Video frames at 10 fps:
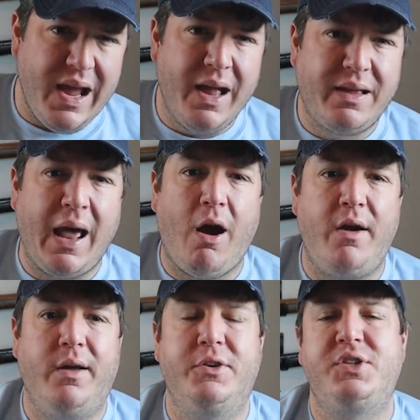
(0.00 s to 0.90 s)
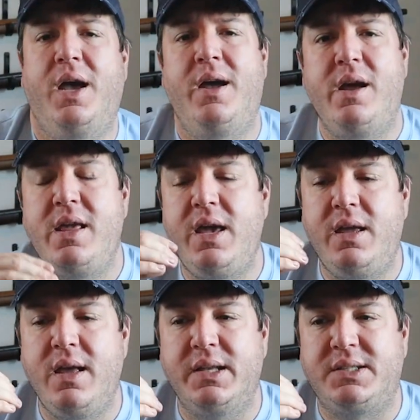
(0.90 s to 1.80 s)
and kind of hard to understand. And
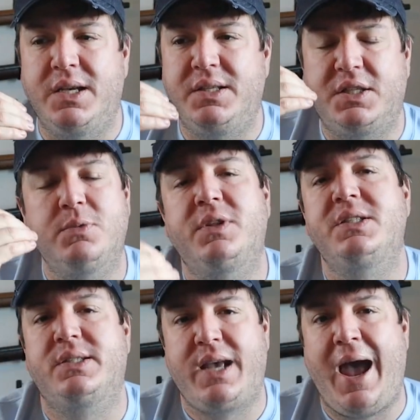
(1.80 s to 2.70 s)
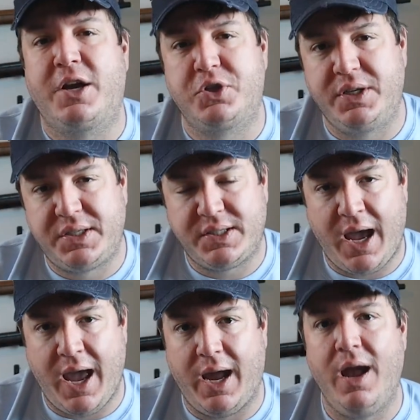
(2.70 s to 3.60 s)
he says, this is what this is actually
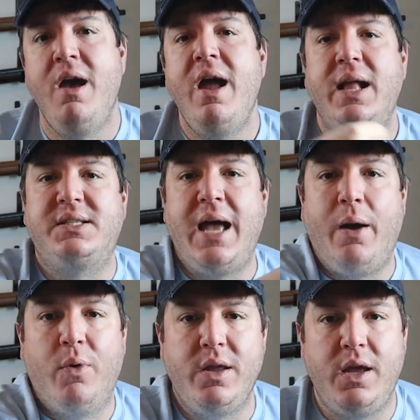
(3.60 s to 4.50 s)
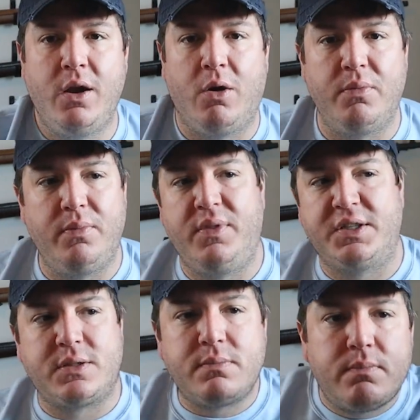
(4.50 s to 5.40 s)
saying. It's not what, you know,
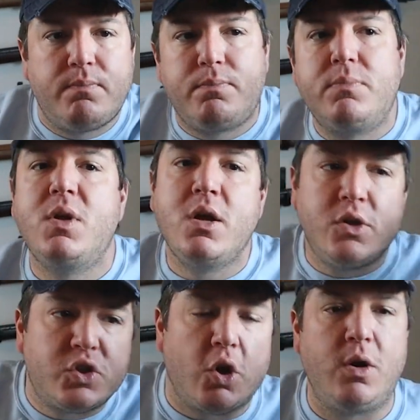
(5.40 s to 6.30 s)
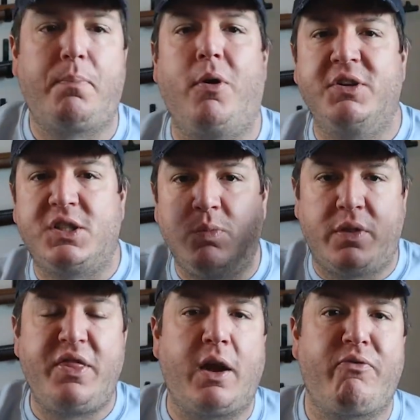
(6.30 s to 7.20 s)
this certain person
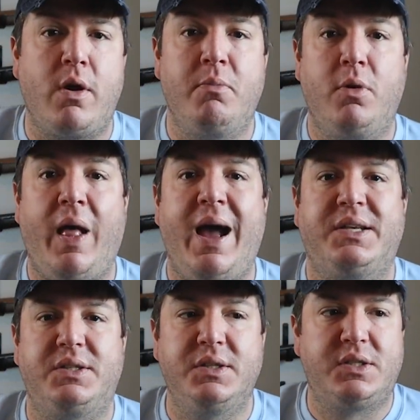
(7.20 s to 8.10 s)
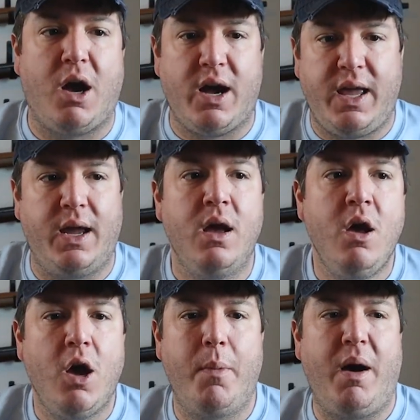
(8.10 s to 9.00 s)
with thick framed glasses talking
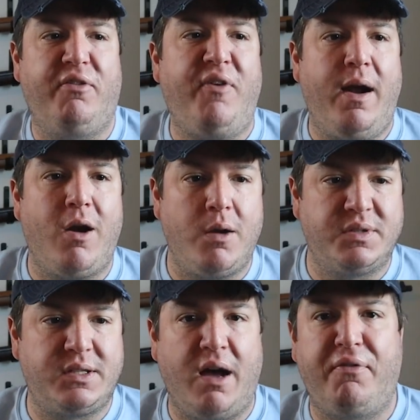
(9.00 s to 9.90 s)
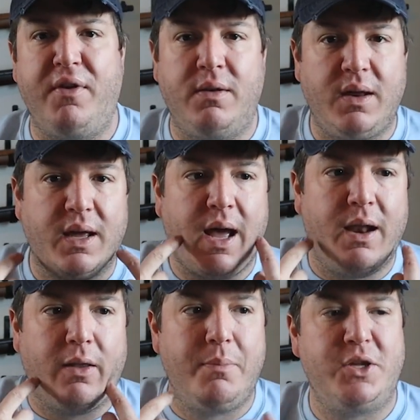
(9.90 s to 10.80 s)
about firearm stuff and it
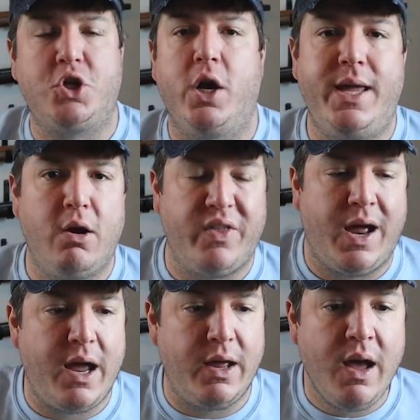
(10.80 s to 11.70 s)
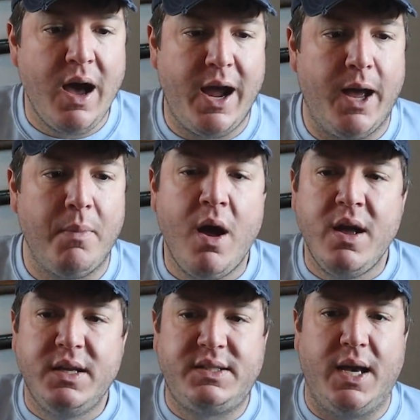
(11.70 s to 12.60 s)
kind of a little bit chunkier than I, I am
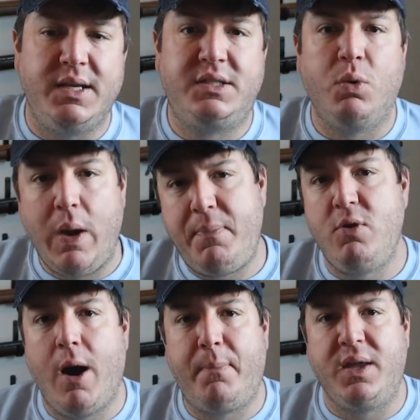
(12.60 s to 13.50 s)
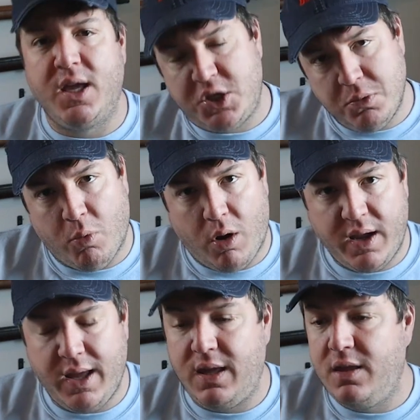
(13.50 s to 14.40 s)
says to whip you up and get you more
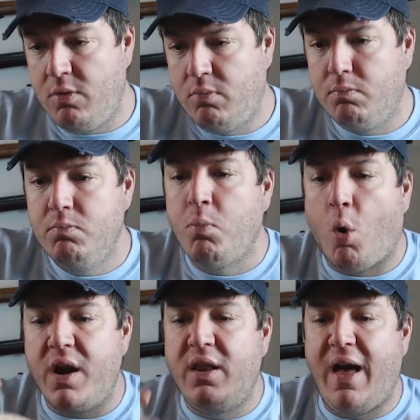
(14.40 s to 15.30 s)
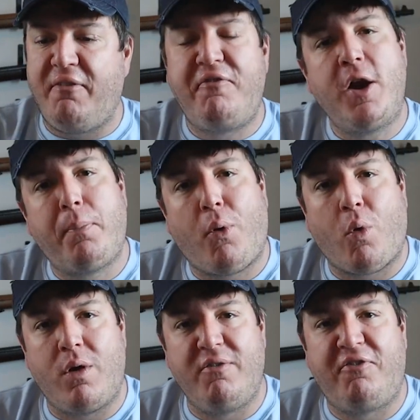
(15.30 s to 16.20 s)
get you more into that fear
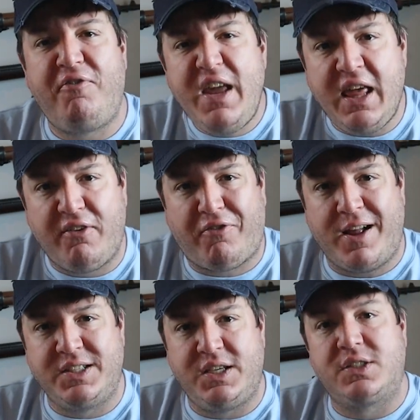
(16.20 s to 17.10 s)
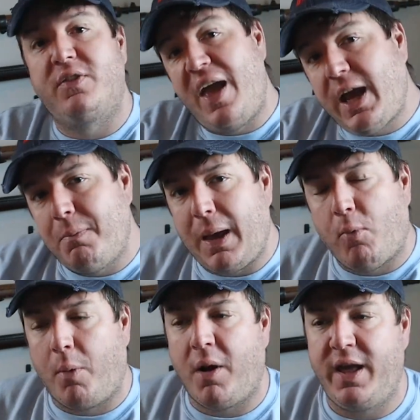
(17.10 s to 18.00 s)
porn feeding frenzy so they can make
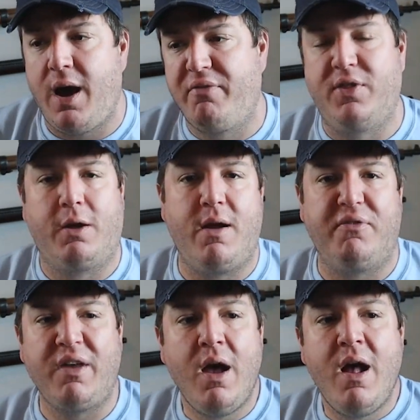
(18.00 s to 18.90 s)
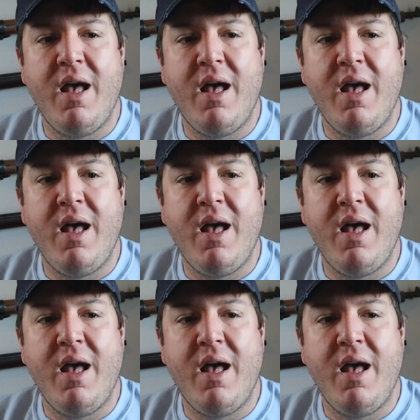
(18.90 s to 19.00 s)
more money off of the grift